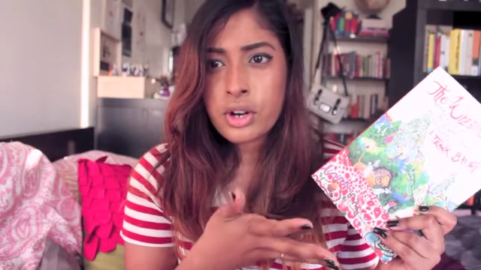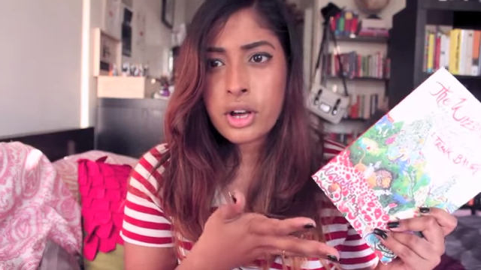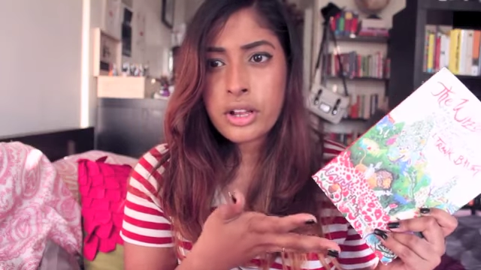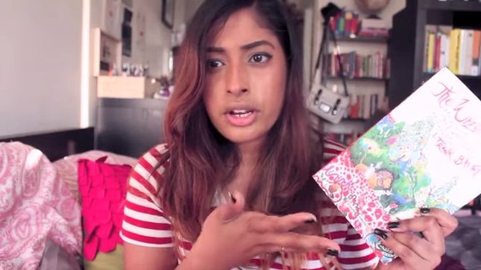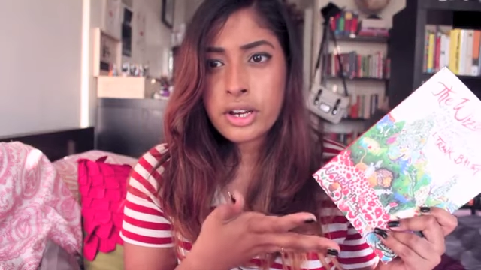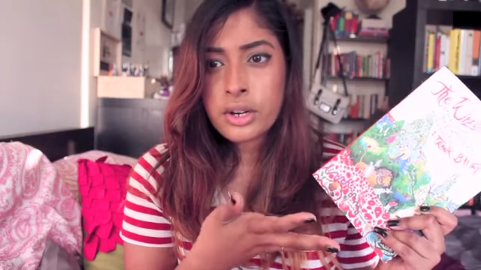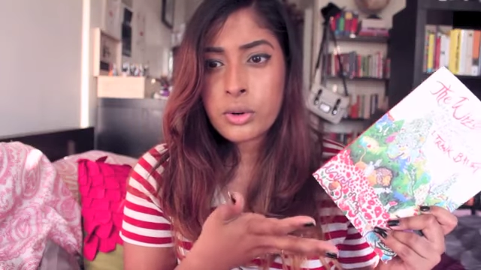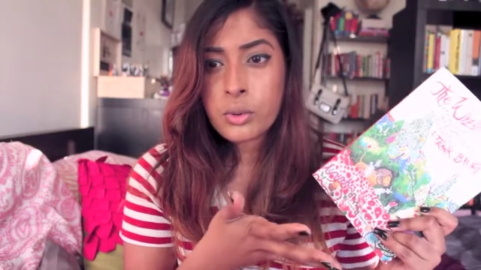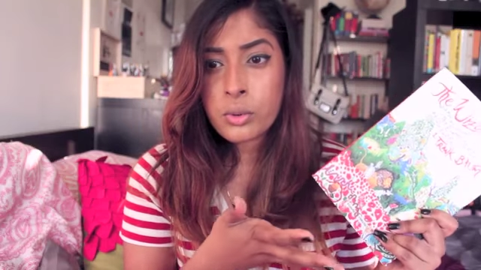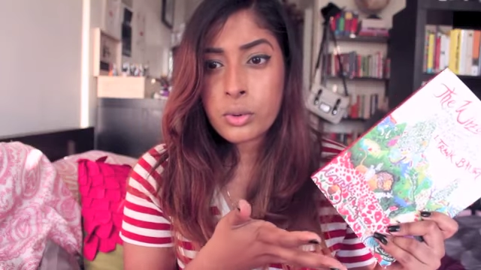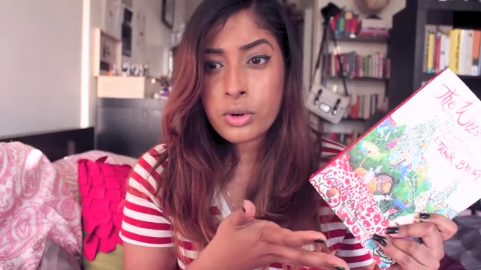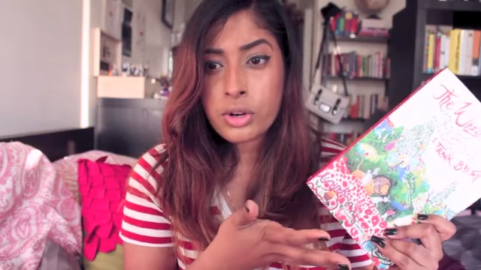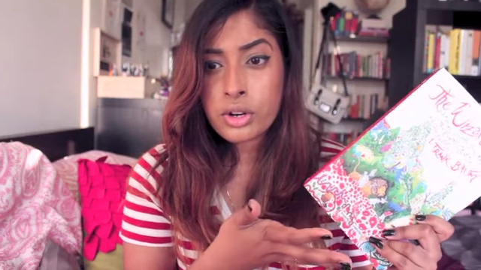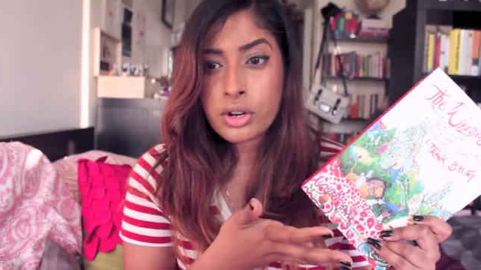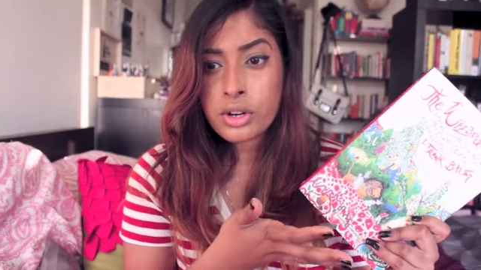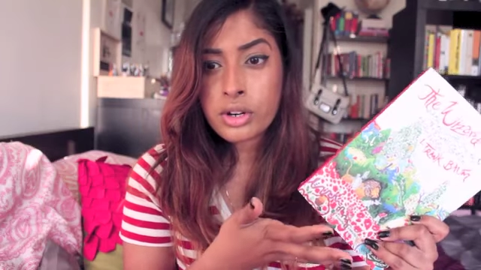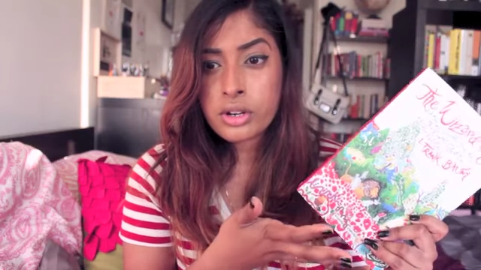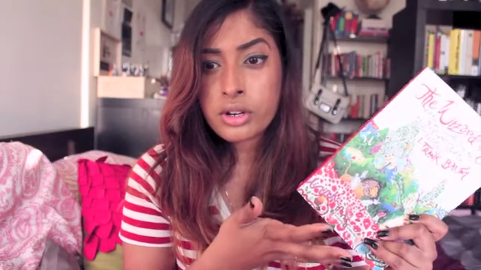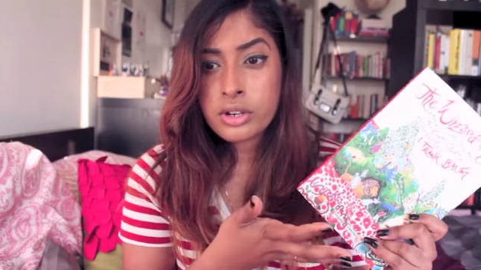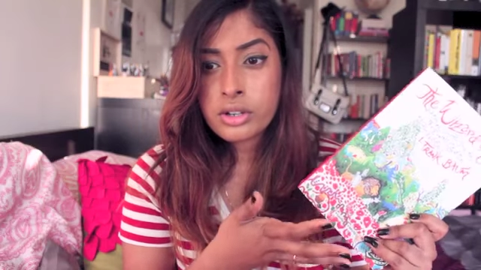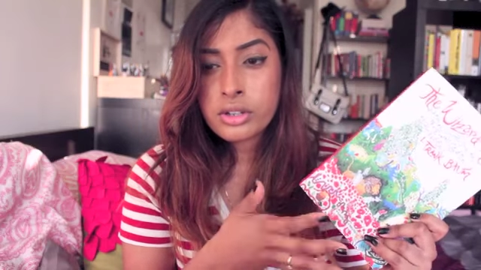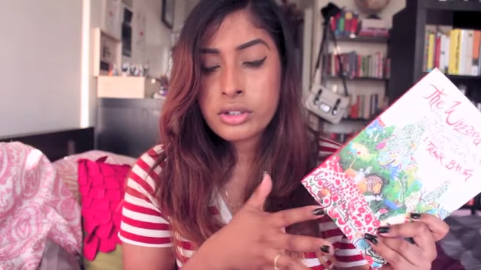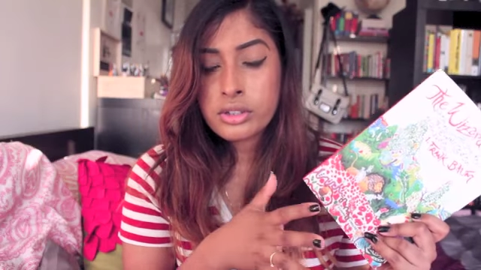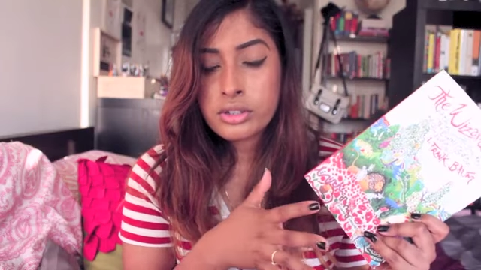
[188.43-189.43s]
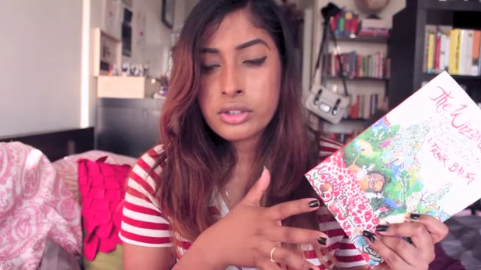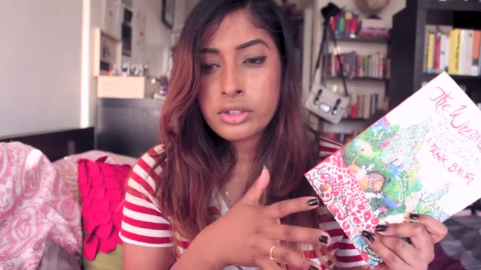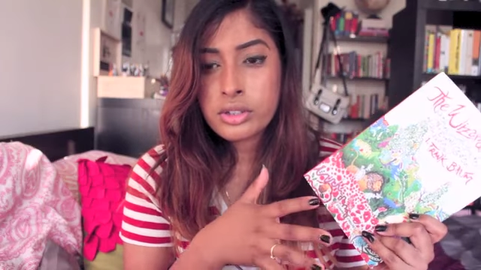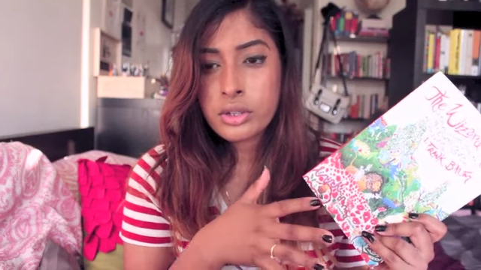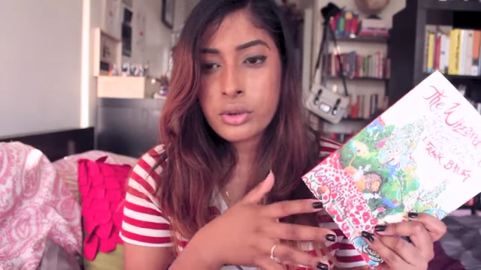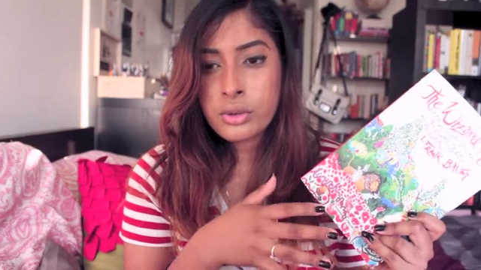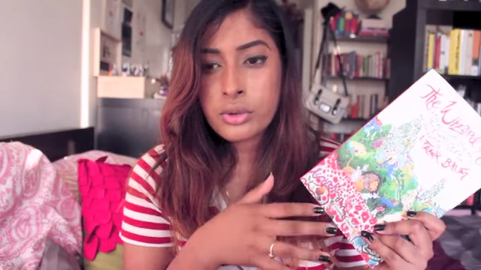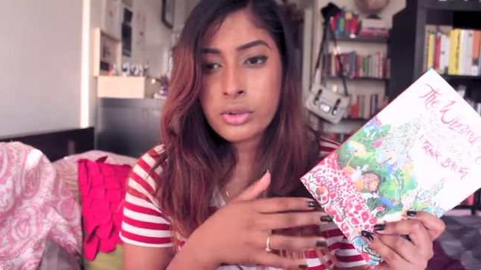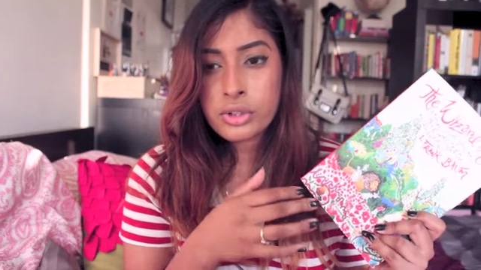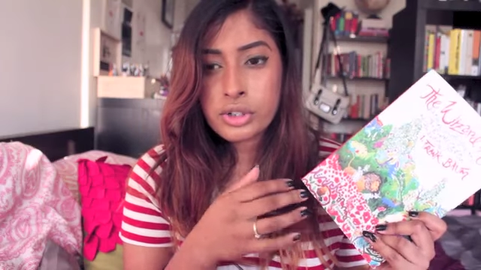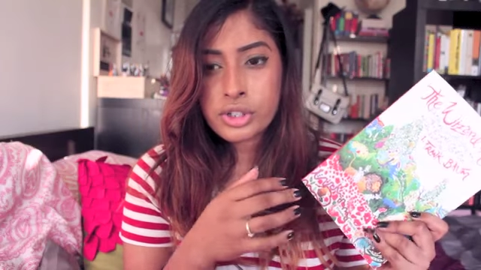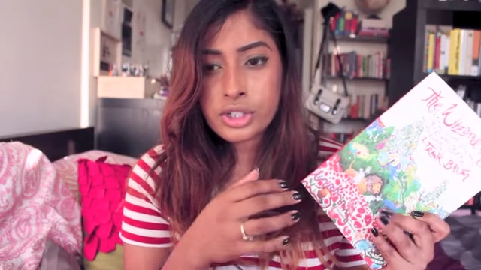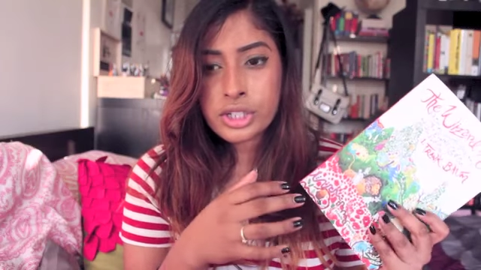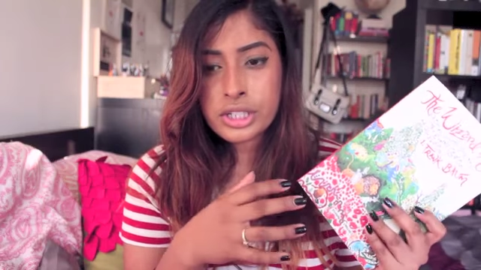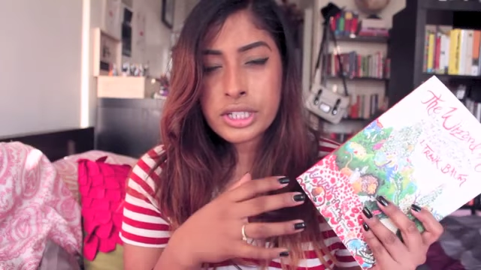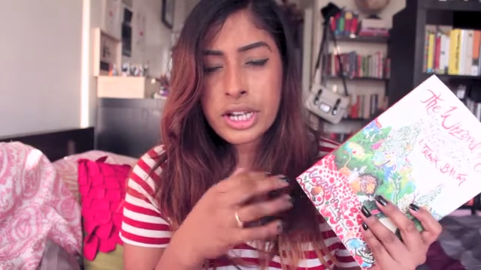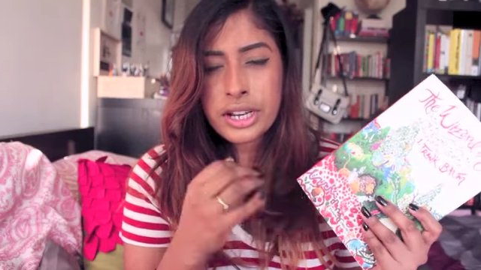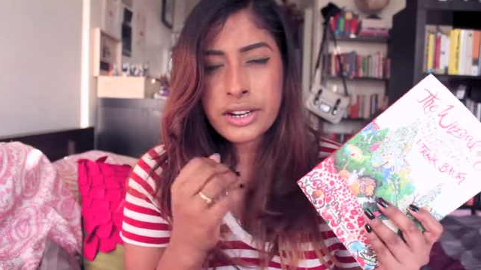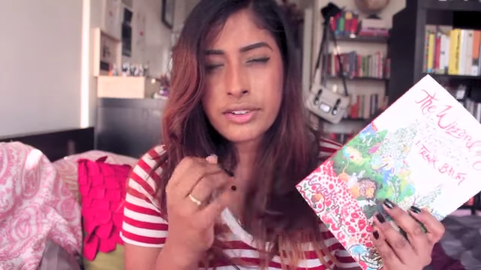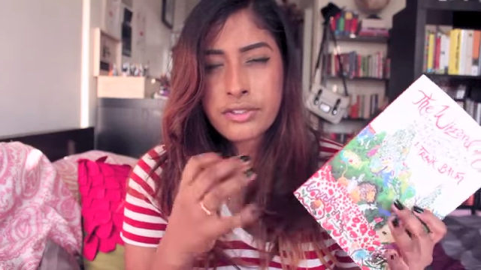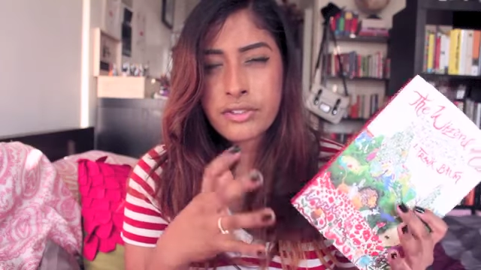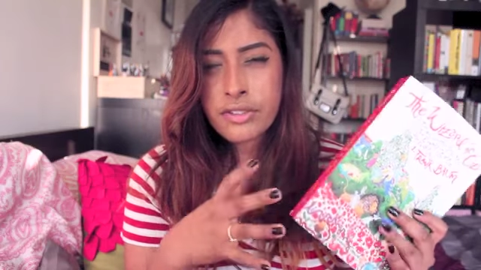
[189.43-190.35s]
in order, so they're just kind